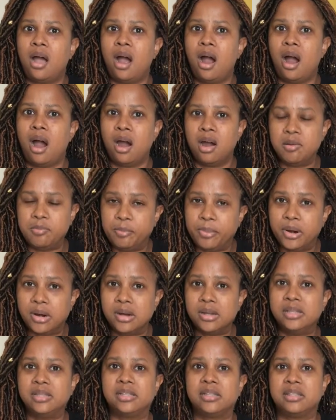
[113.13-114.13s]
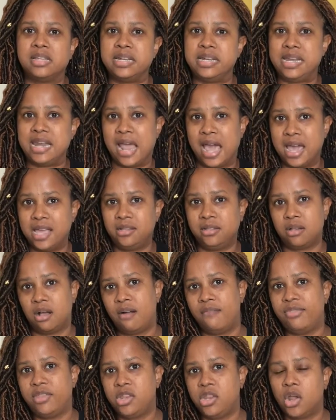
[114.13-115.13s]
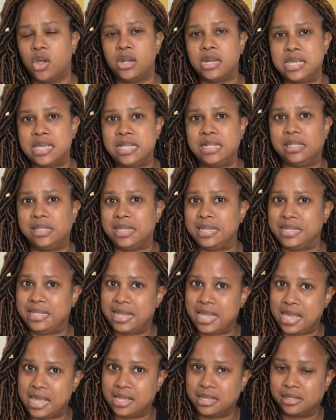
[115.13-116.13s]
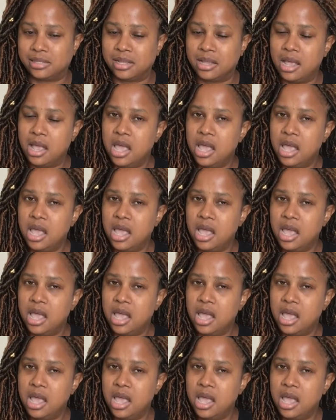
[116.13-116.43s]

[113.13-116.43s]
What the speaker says: heartburns the night of the non-eating days.